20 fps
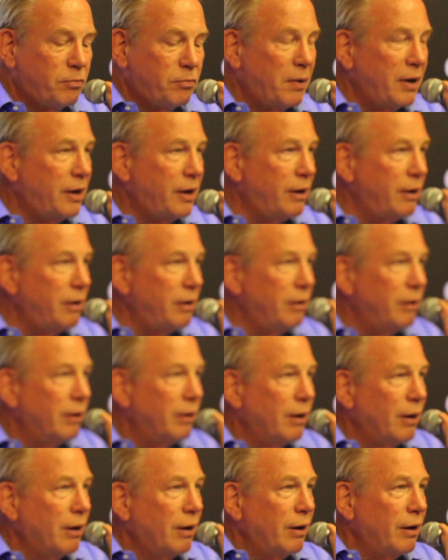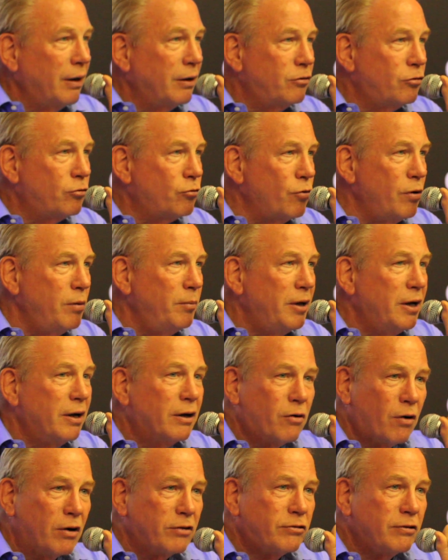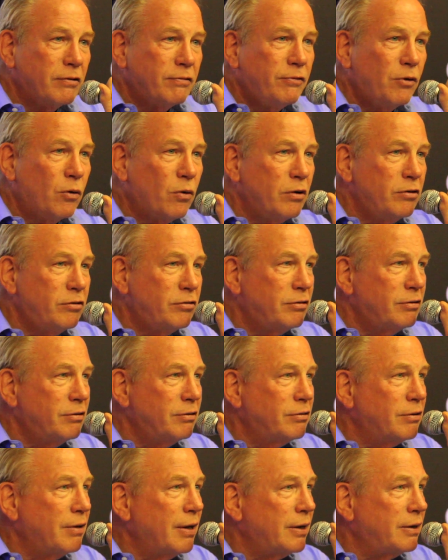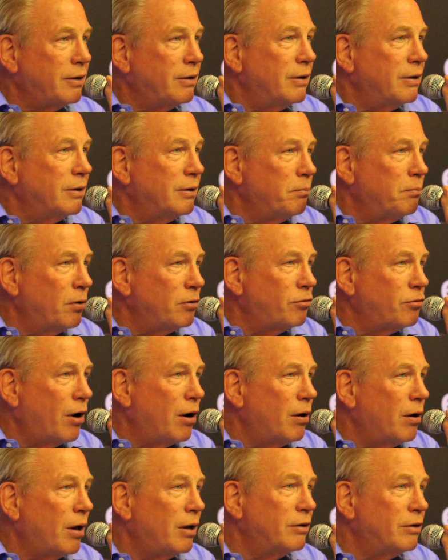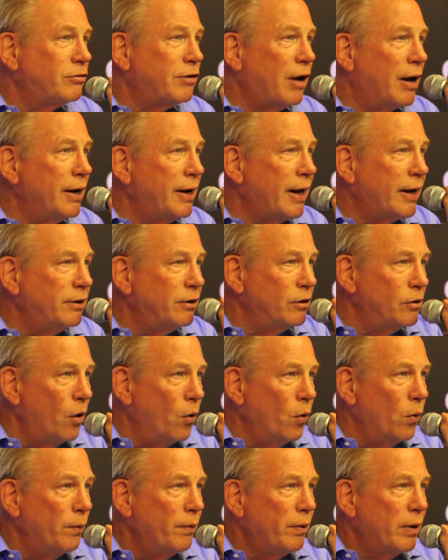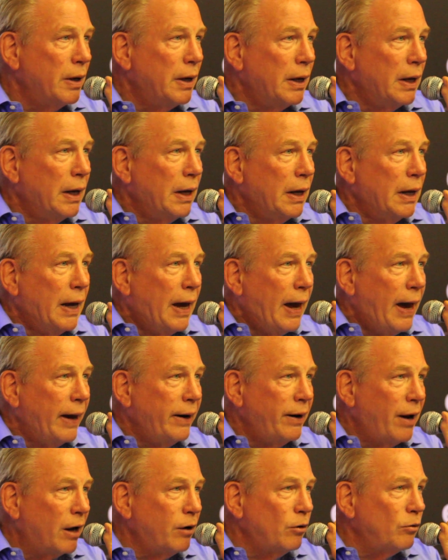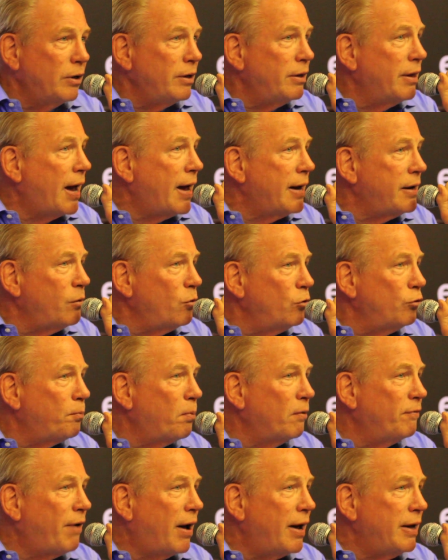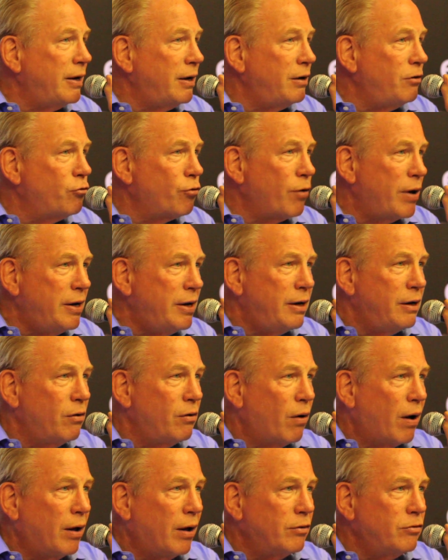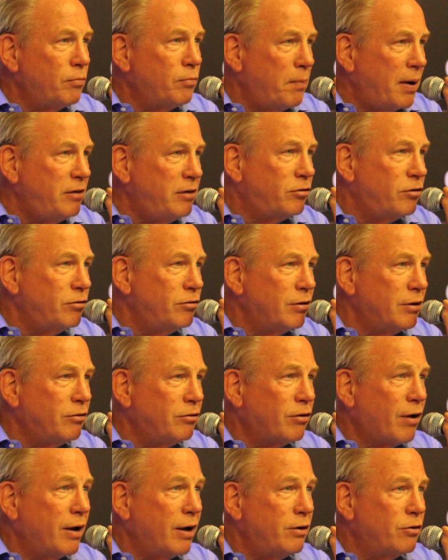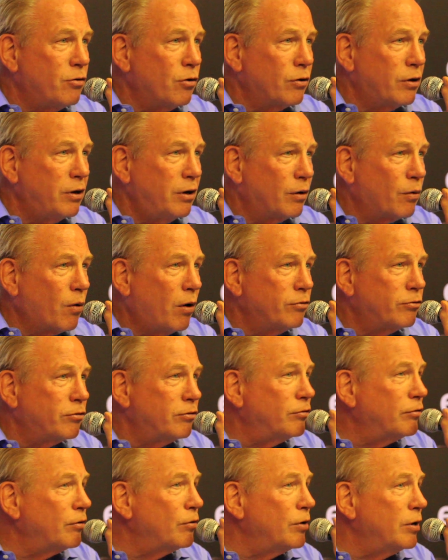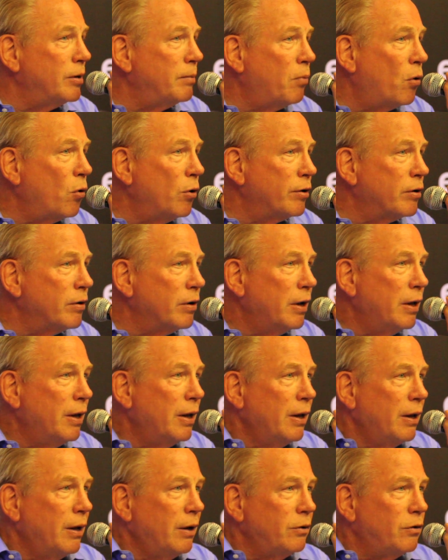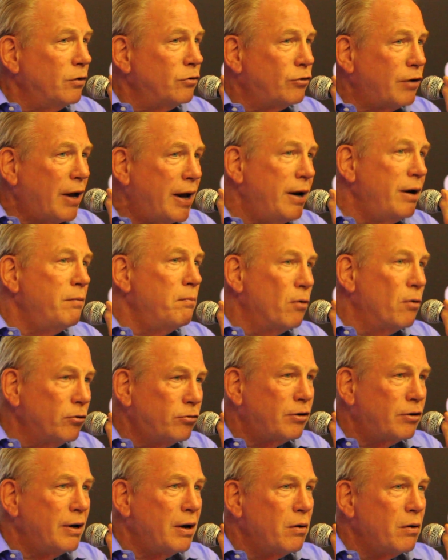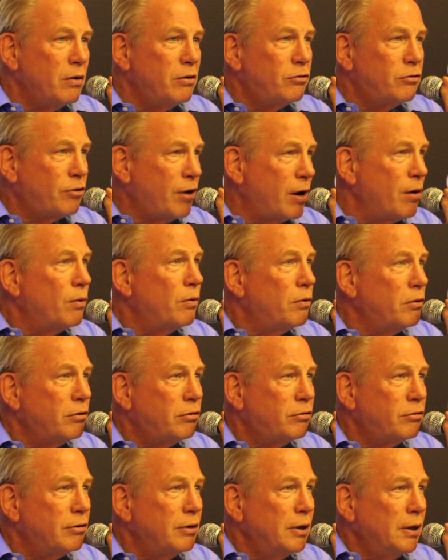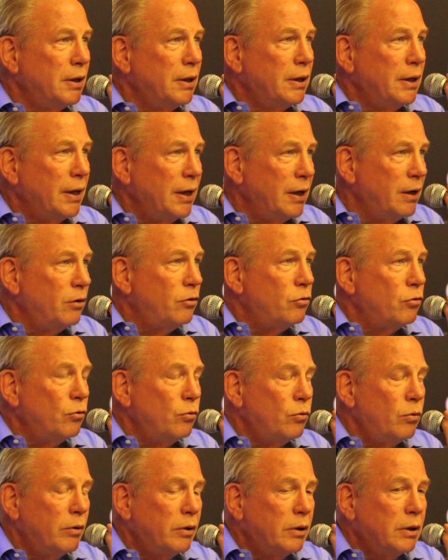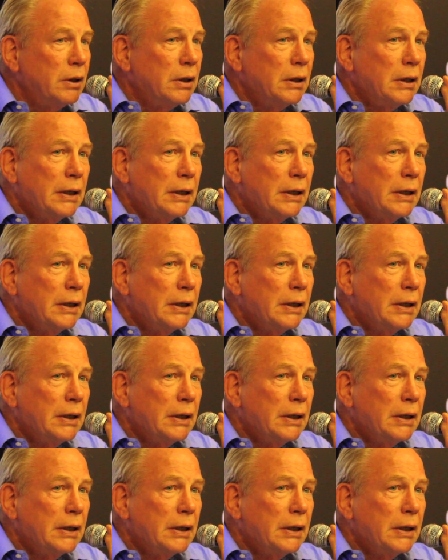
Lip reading: was making extremely aggressive noise that Bashar al-Assad had to go. And not only that, it was providing training grounds, bases inside Turkey across the Syrian border to send mercenaries, terrorists into